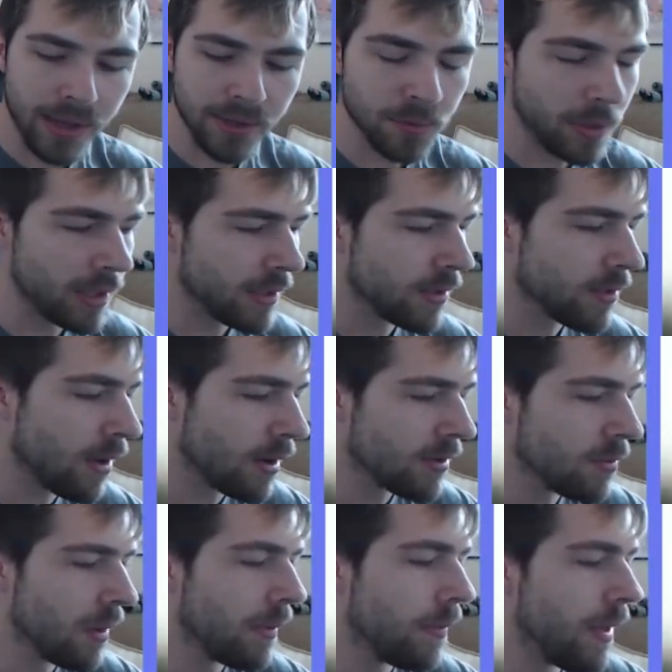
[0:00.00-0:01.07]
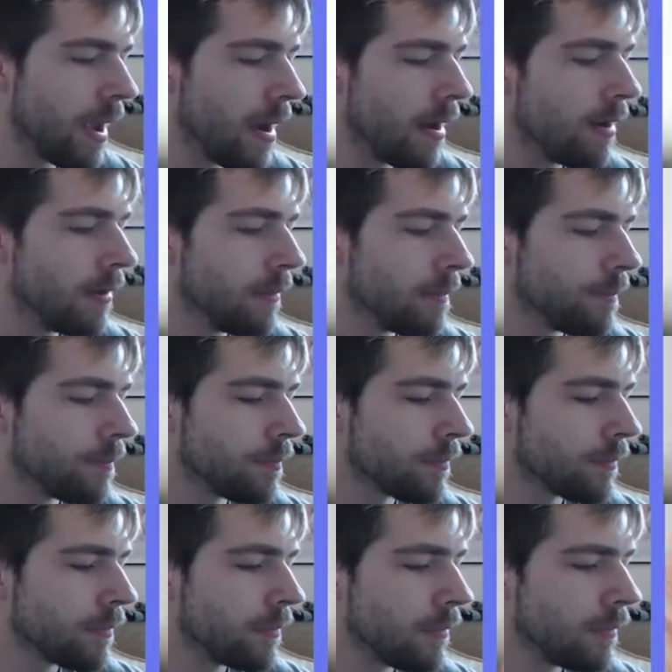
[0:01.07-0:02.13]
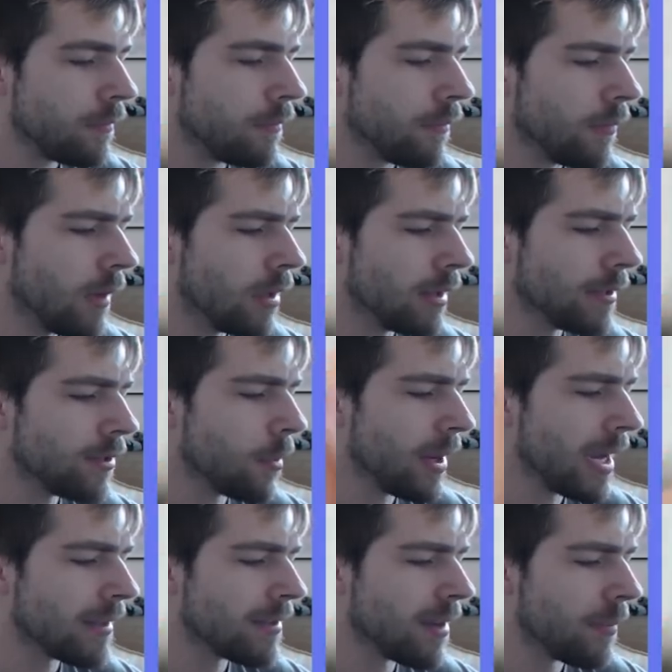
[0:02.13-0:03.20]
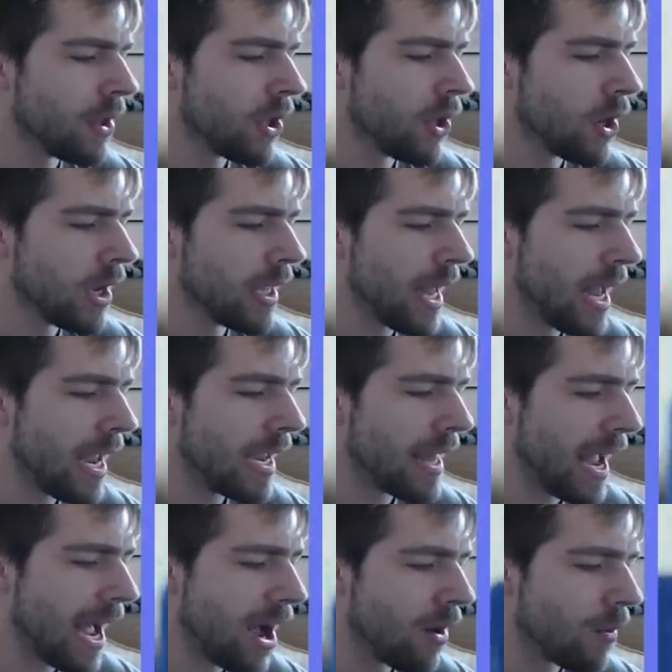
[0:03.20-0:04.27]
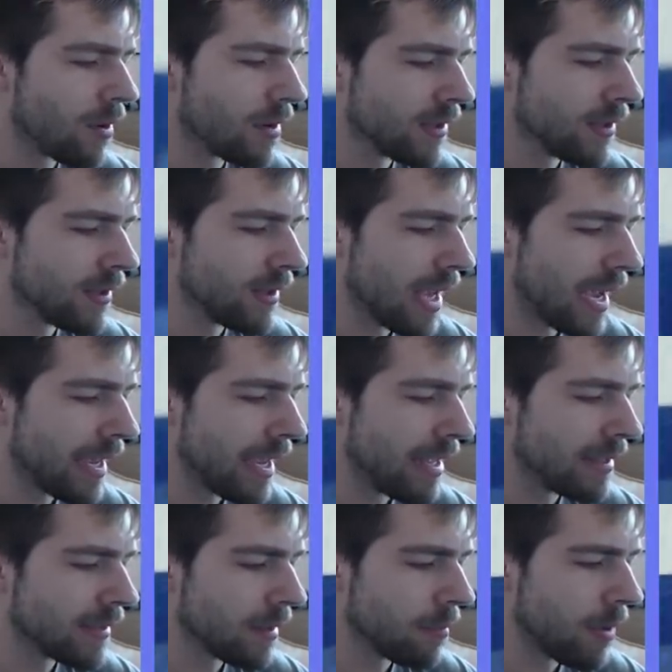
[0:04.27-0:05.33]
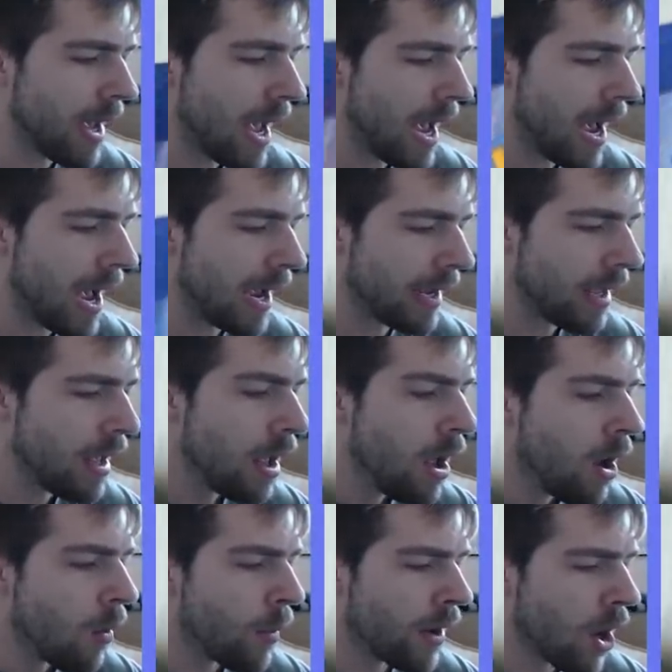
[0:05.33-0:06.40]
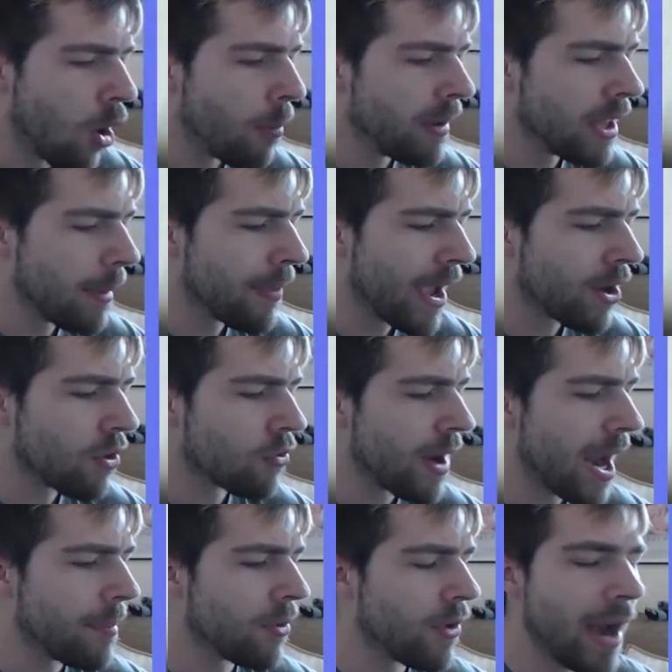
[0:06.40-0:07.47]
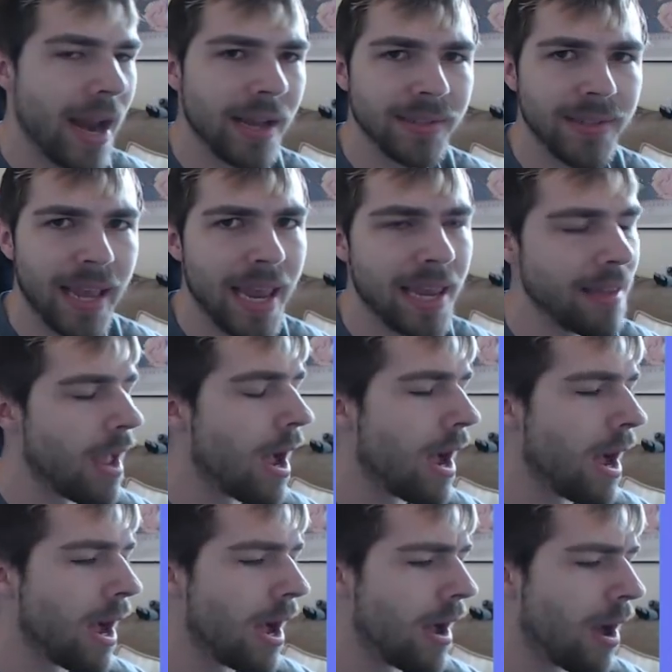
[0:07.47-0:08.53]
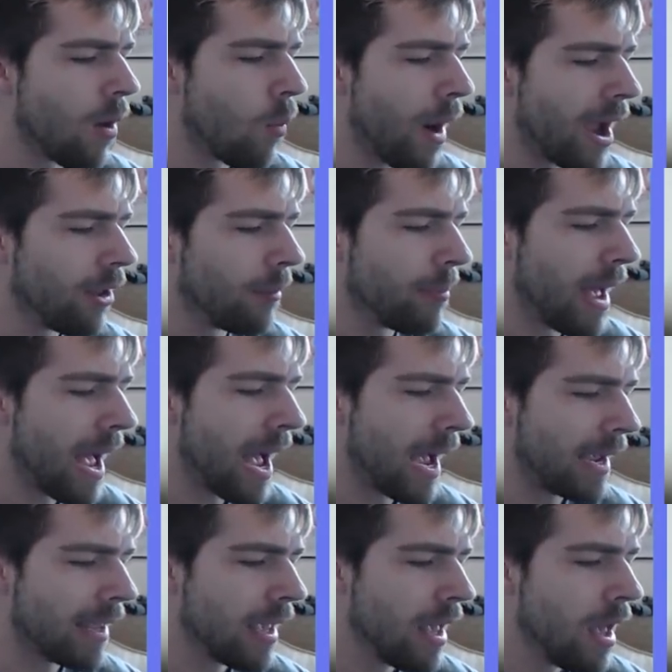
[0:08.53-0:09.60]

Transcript: is what it starts with there. Let's hope we got something good in our second pack. When I opened up that Cramorant tin uh, a while back,